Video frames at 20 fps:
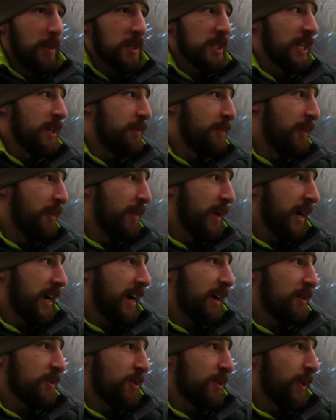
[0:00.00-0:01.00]
sleeping bag
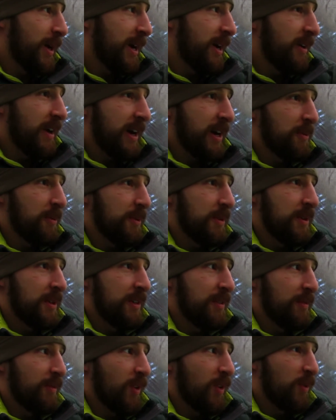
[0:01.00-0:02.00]
out to air out
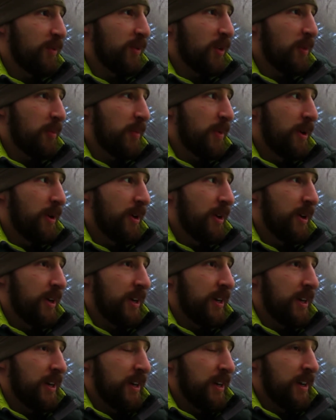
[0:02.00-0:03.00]
and fluff up,
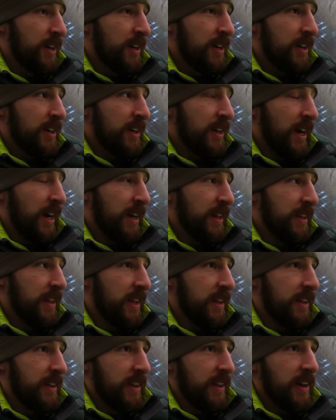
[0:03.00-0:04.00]
and
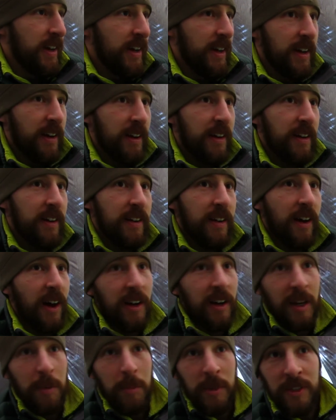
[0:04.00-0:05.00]
then I'll
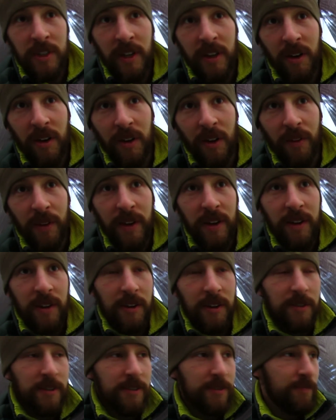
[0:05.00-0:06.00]
get my tea on, I think.
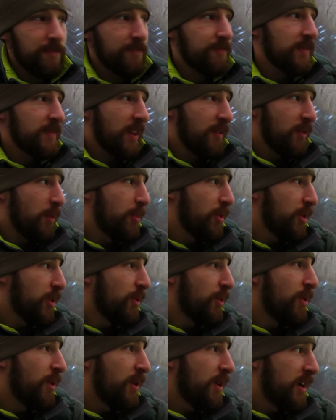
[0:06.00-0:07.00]
Have a
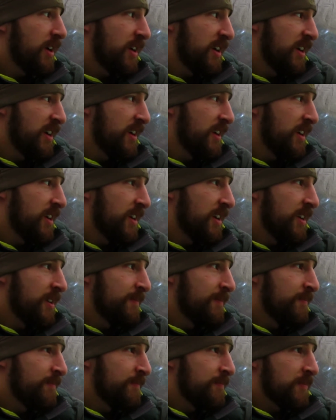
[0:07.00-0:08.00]
brew
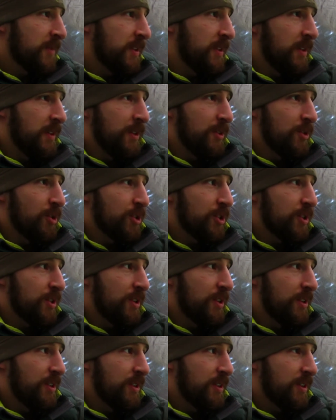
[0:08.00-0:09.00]
and just
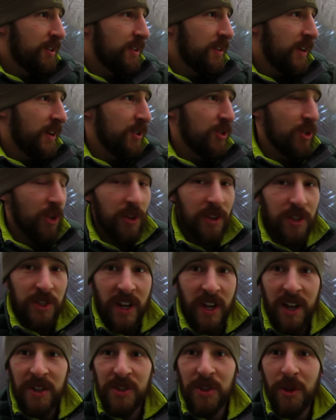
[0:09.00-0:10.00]
enjoy the
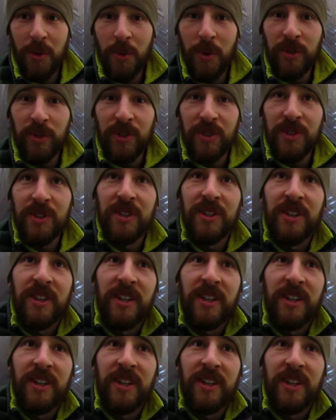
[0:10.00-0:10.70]
sounds of the woods.